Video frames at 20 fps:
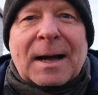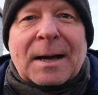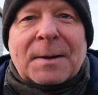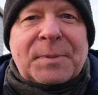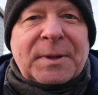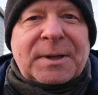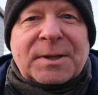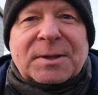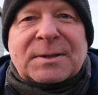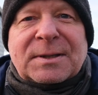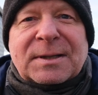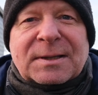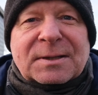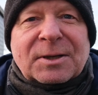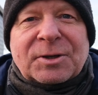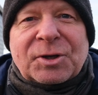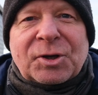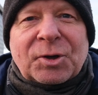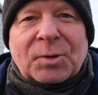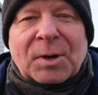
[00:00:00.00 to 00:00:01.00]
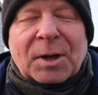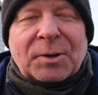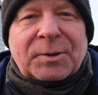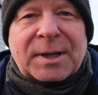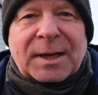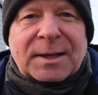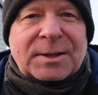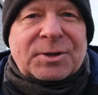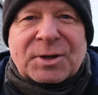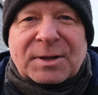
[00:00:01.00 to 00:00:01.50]
because it's a new
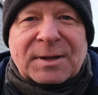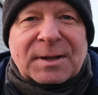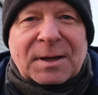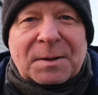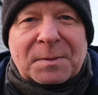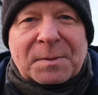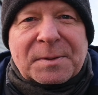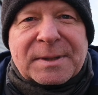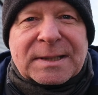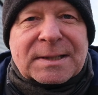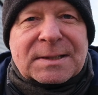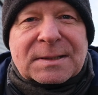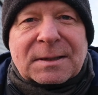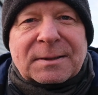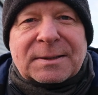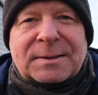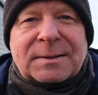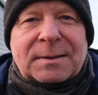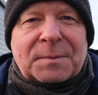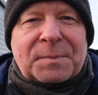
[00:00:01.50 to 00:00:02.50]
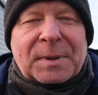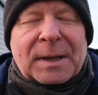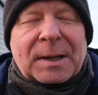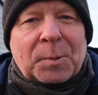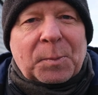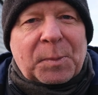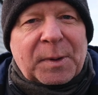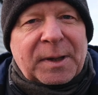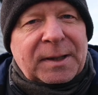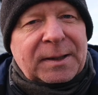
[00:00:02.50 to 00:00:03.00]
location and I'm excited
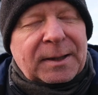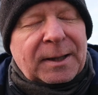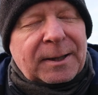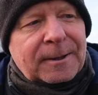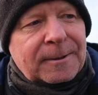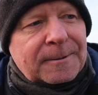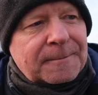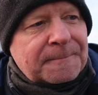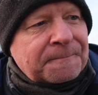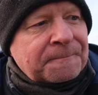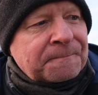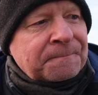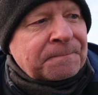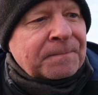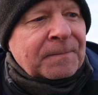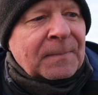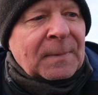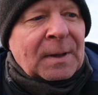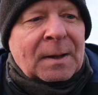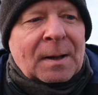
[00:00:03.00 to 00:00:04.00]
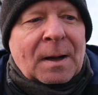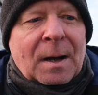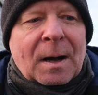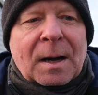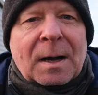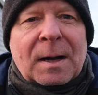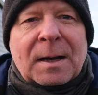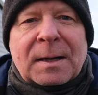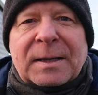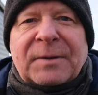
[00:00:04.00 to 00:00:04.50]
about being here.
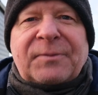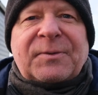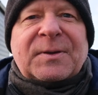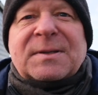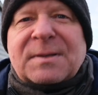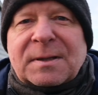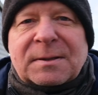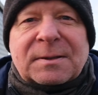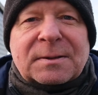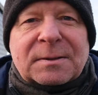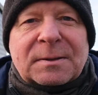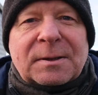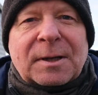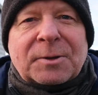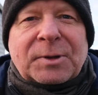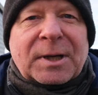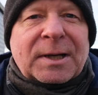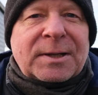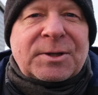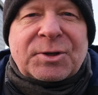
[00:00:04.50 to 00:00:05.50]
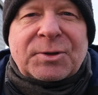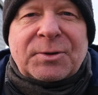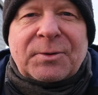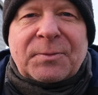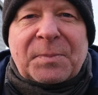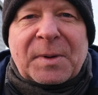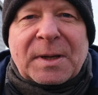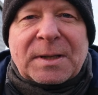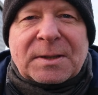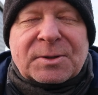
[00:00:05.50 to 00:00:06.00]
If it's a location
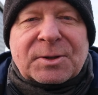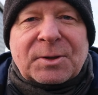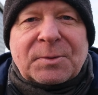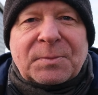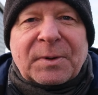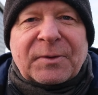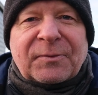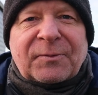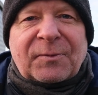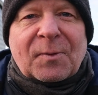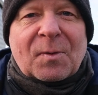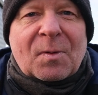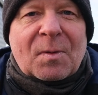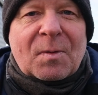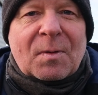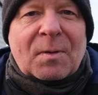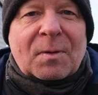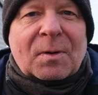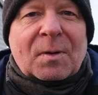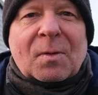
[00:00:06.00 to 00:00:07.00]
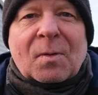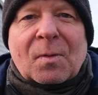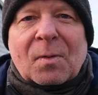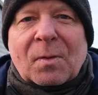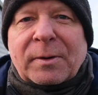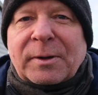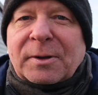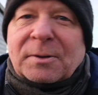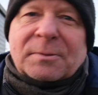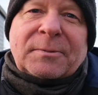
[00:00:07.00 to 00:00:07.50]
you've been to before
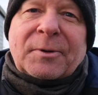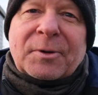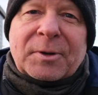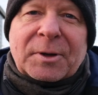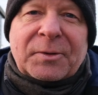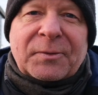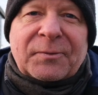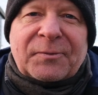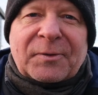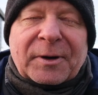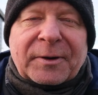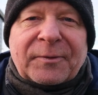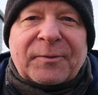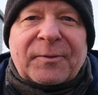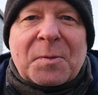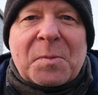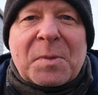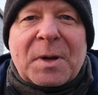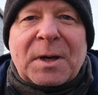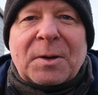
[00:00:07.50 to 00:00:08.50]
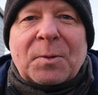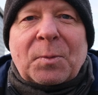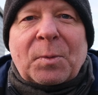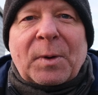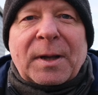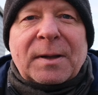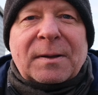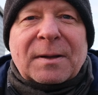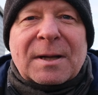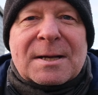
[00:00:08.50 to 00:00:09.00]
or you're very familiar
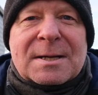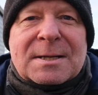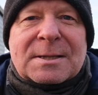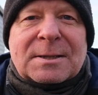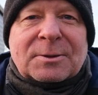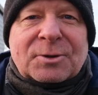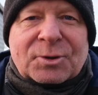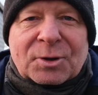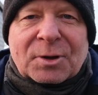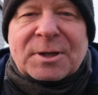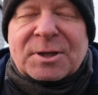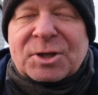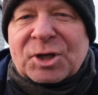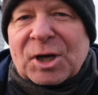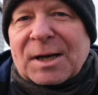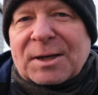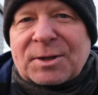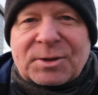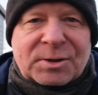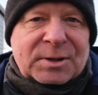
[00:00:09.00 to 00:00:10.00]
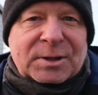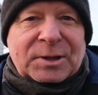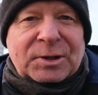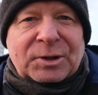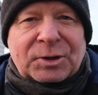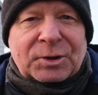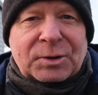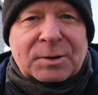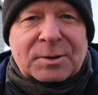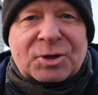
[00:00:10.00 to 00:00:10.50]
with, try and
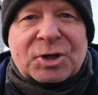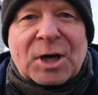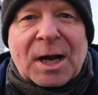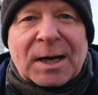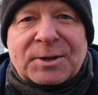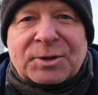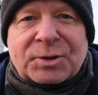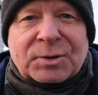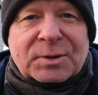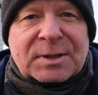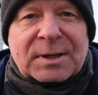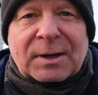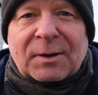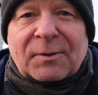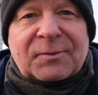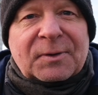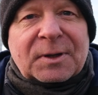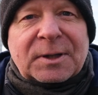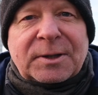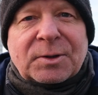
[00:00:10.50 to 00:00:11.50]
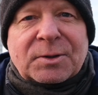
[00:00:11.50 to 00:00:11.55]
challenge yourself. I